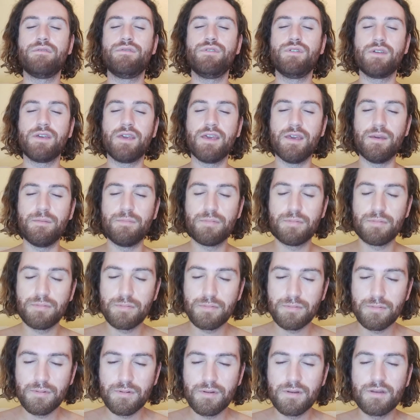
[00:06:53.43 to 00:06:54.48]
you keep
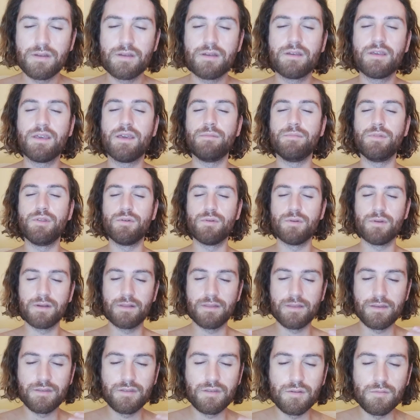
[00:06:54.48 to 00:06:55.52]

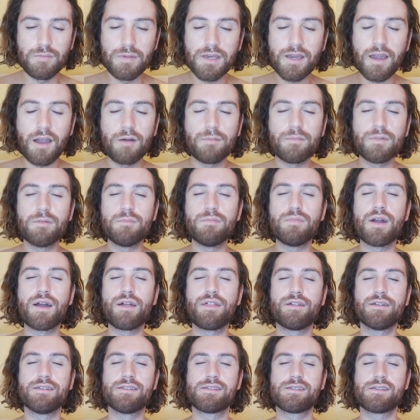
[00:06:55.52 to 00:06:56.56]
doing this, you become the
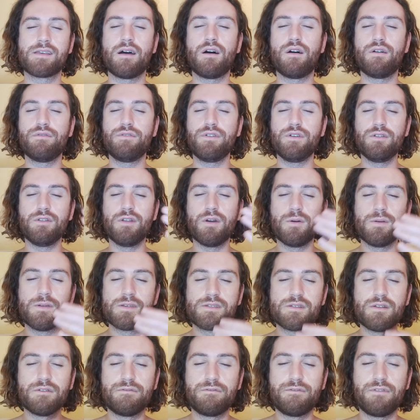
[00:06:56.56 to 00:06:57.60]
breath itself. You
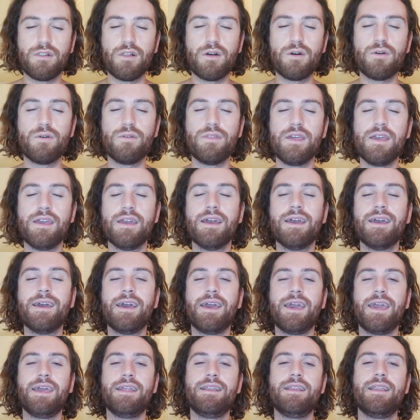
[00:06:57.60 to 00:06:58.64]
notice the flow, the
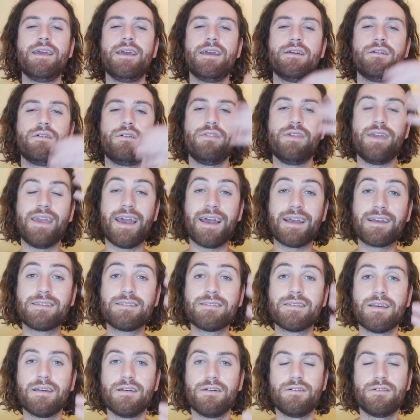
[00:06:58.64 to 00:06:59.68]
inhale, the
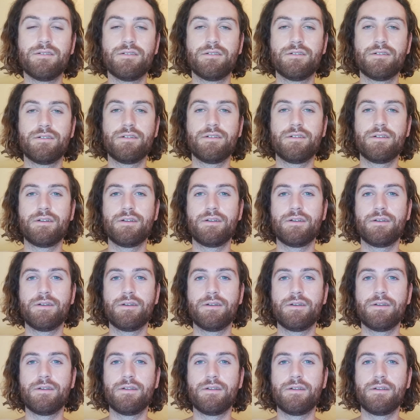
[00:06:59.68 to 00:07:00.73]
exhale.
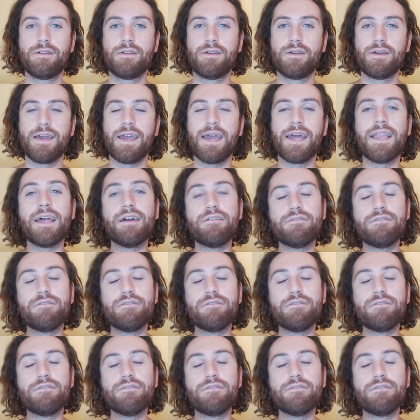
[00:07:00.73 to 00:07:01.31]
And